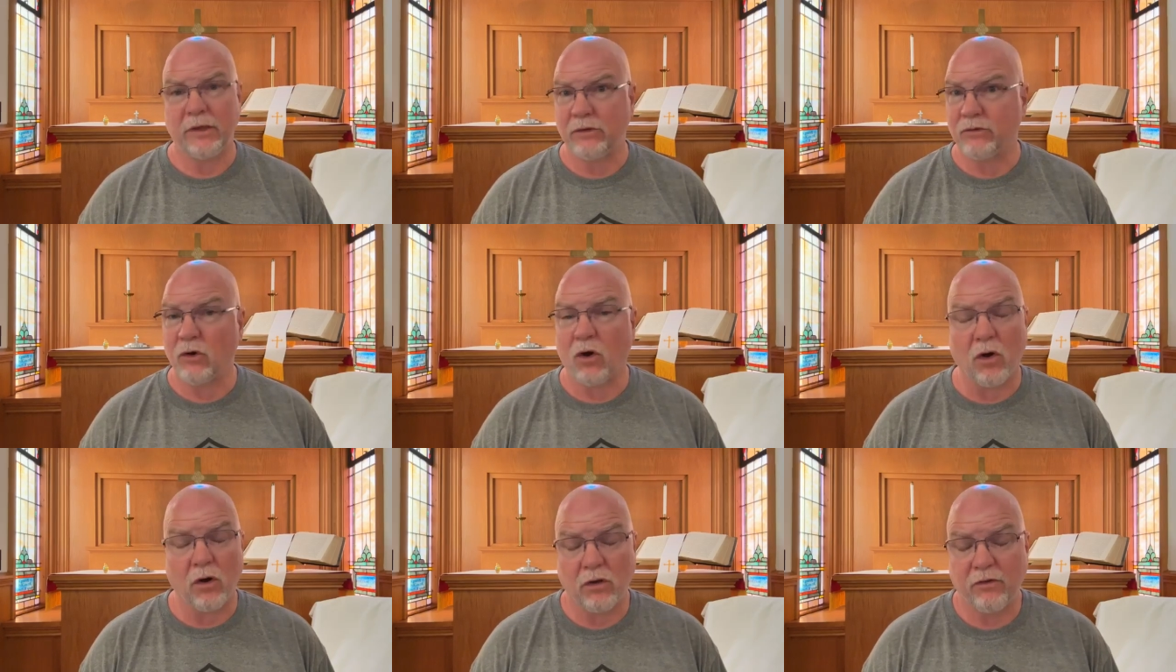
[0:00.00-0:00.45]
It
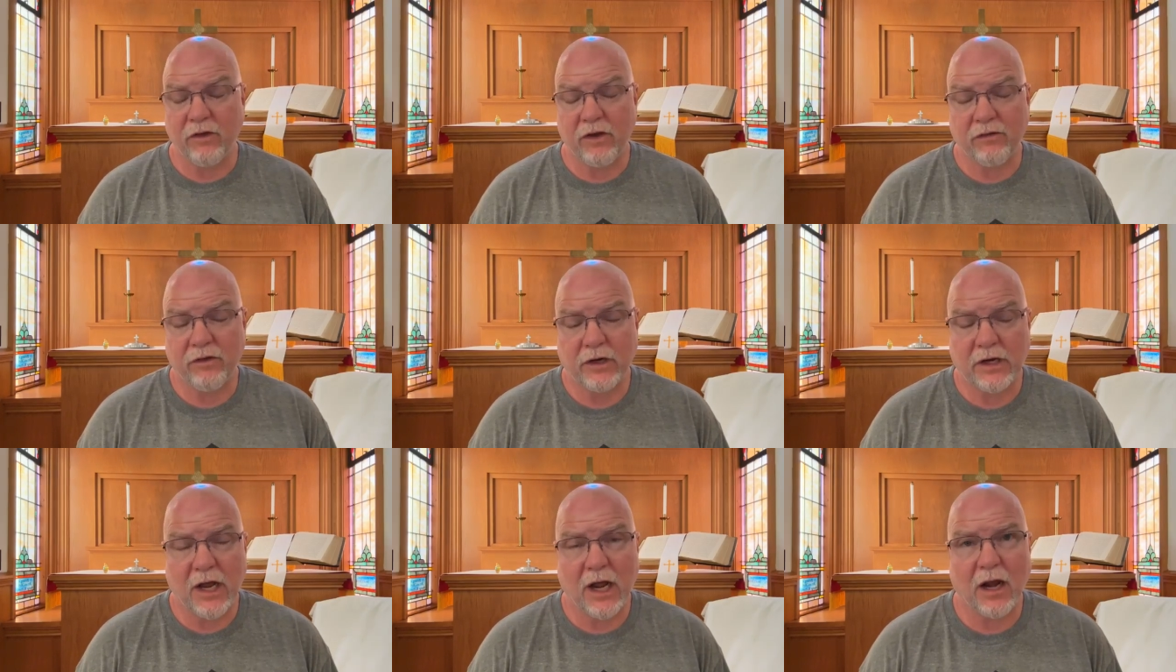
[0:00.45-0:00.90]
means all of
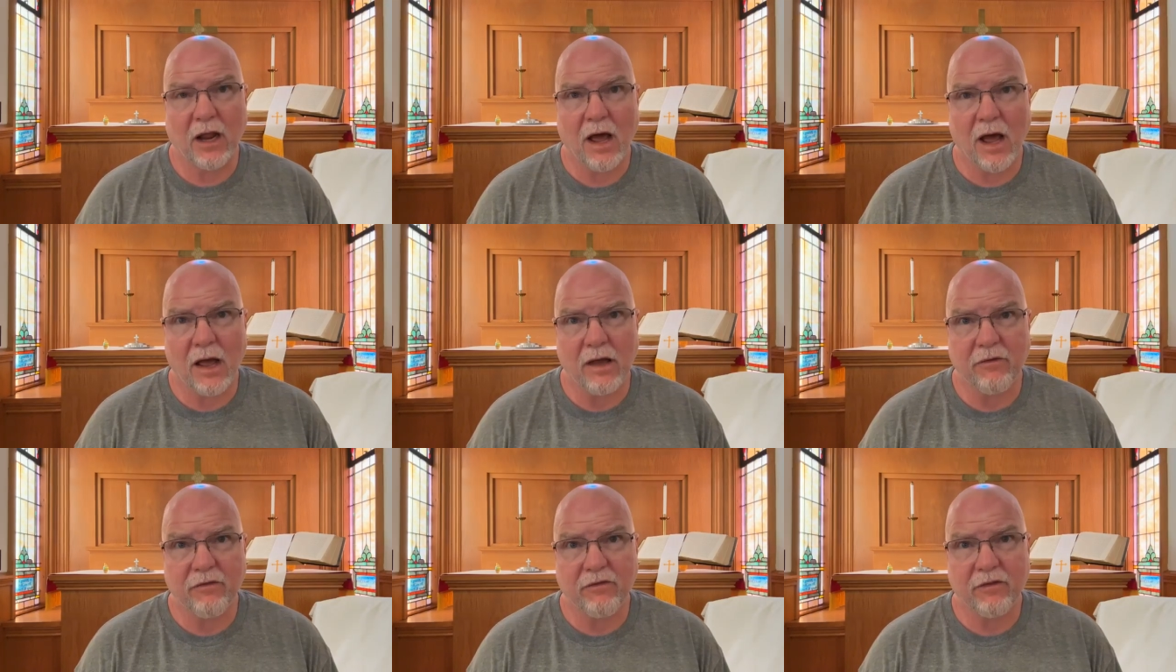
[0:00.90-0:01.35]
everyday
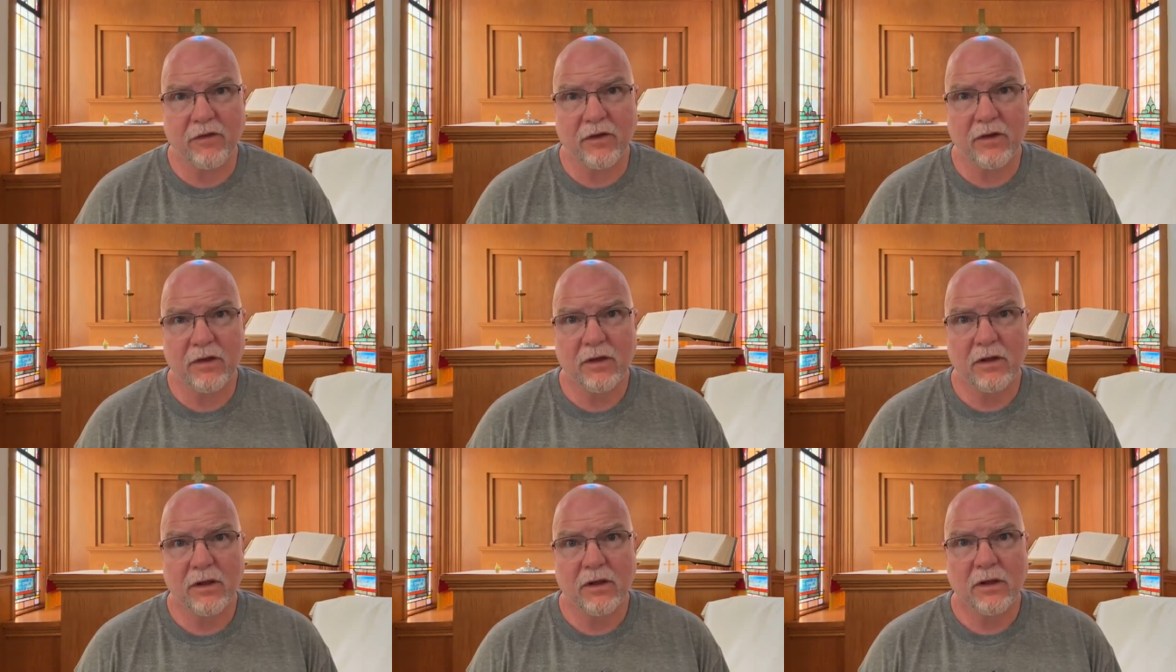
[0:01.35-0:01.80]
life.
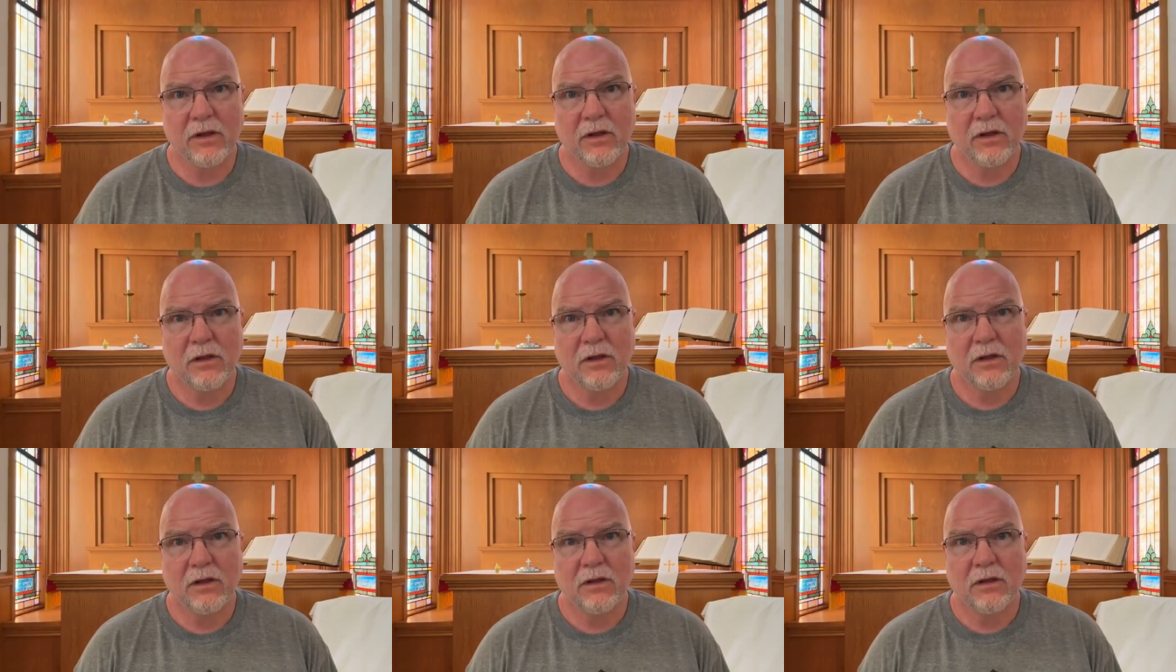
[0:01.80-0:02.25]

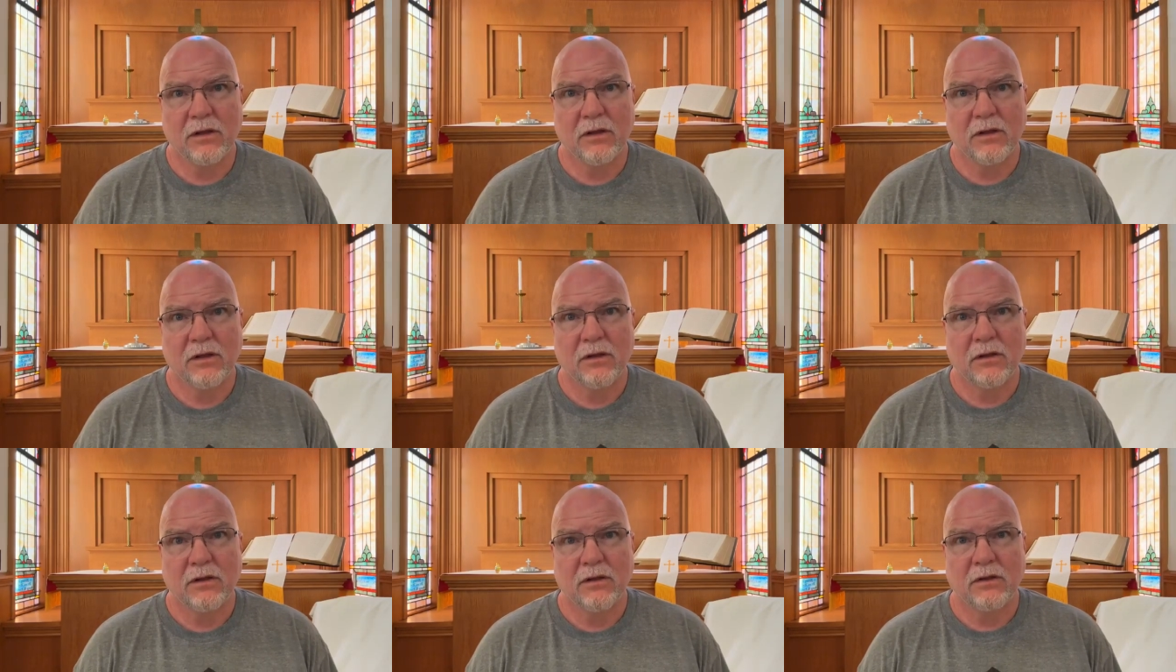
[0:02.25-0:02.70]

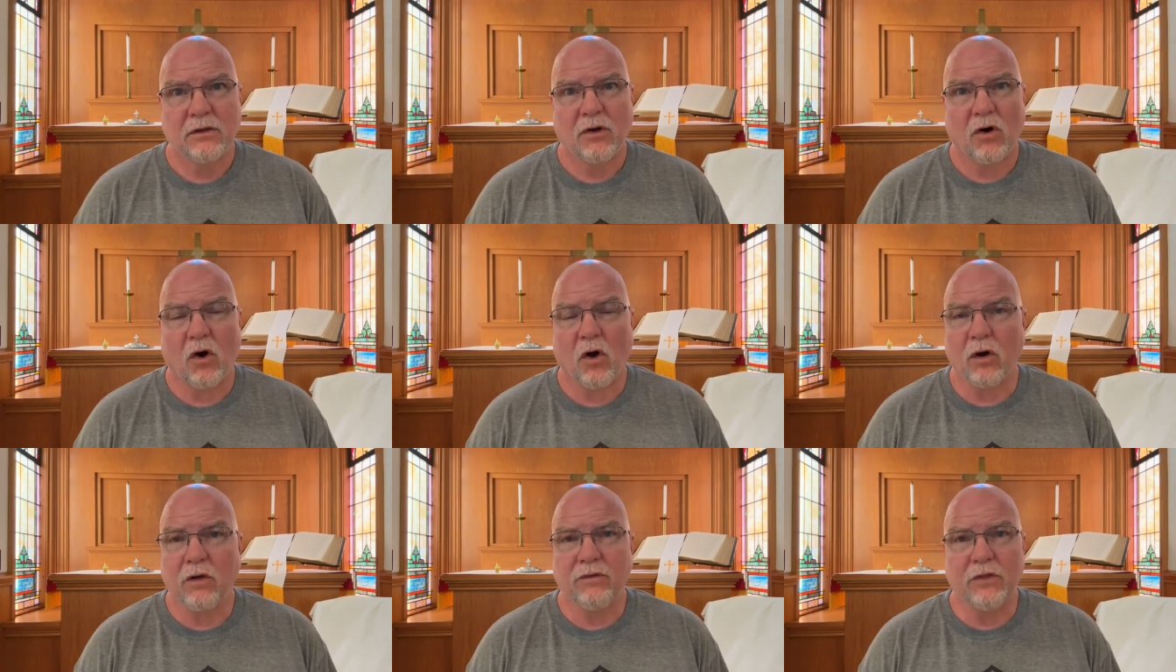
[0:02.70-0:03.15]

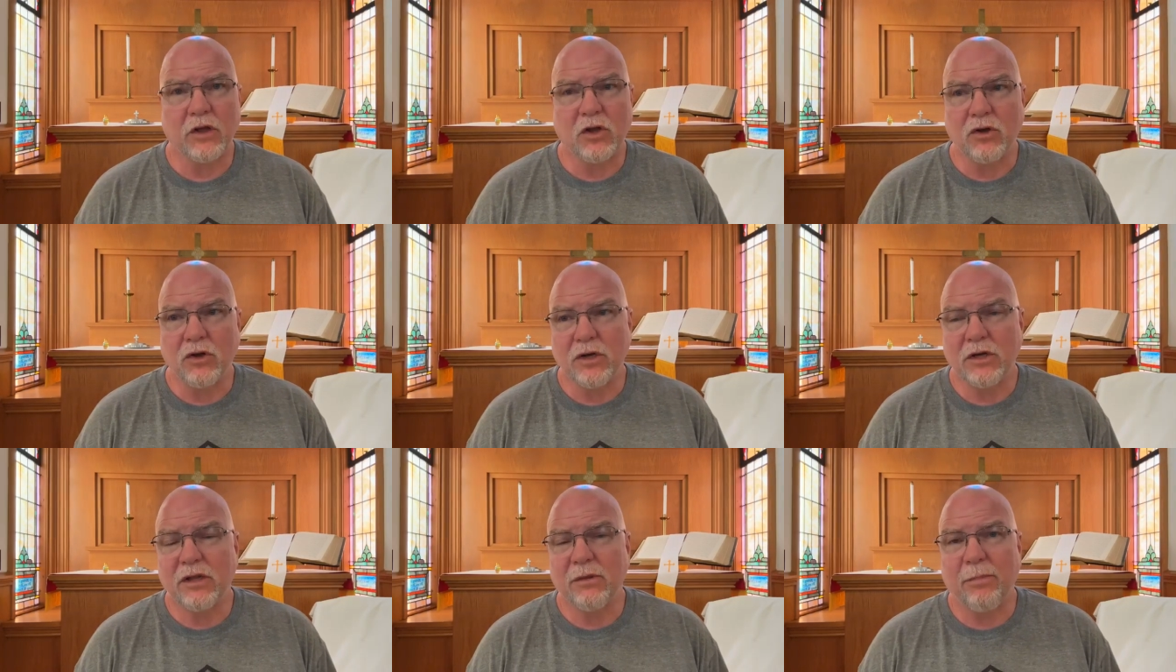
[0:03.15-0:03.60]
All of the
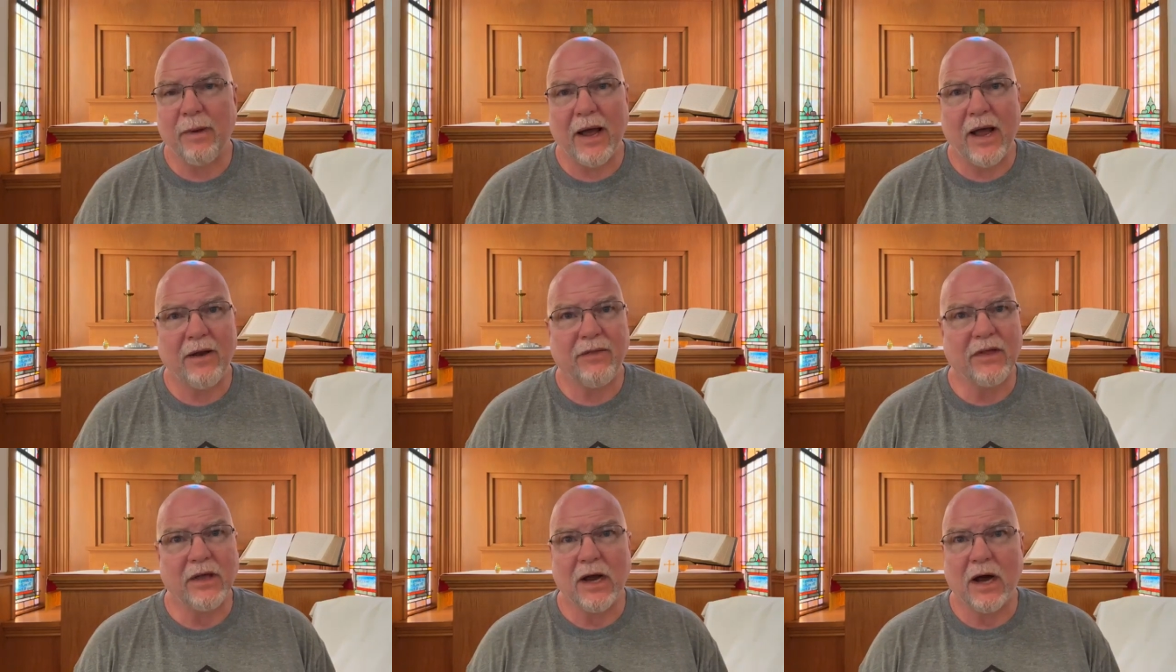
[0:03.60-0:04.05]
good, the
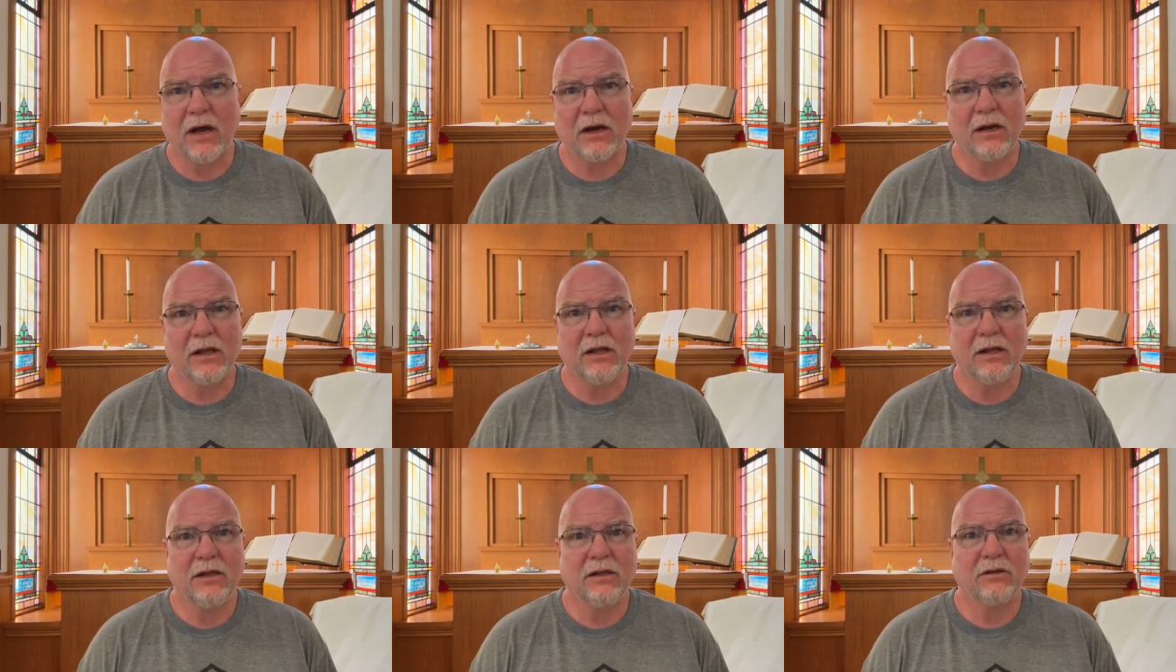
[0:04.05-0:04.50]
bad, the
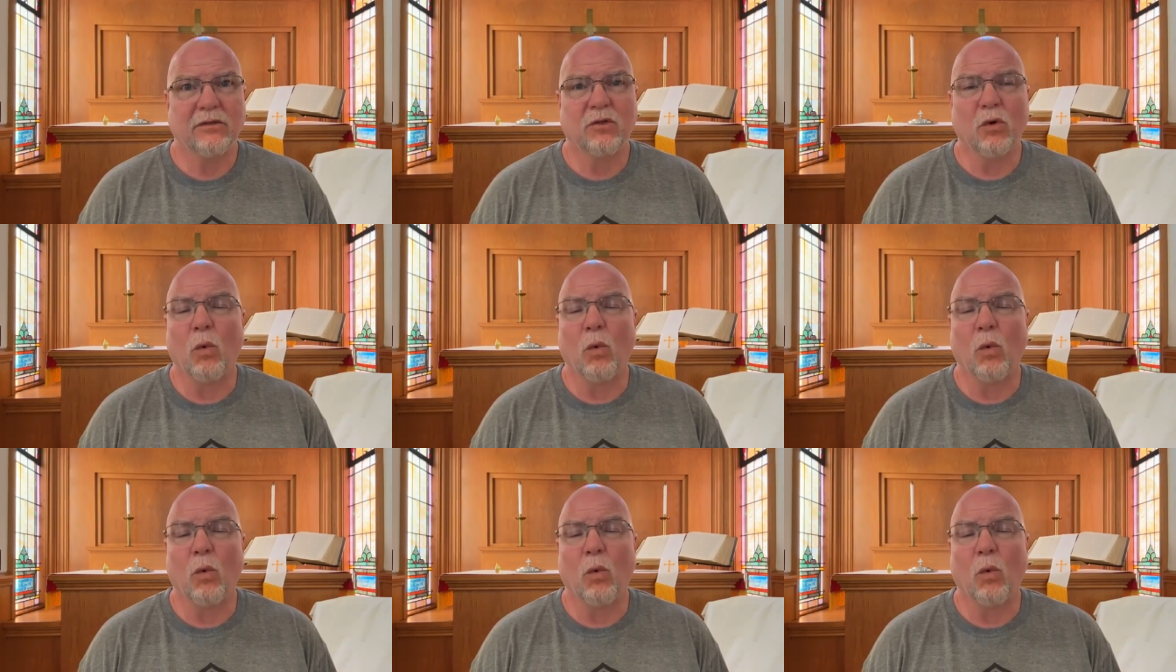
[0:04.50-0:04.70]
ugly,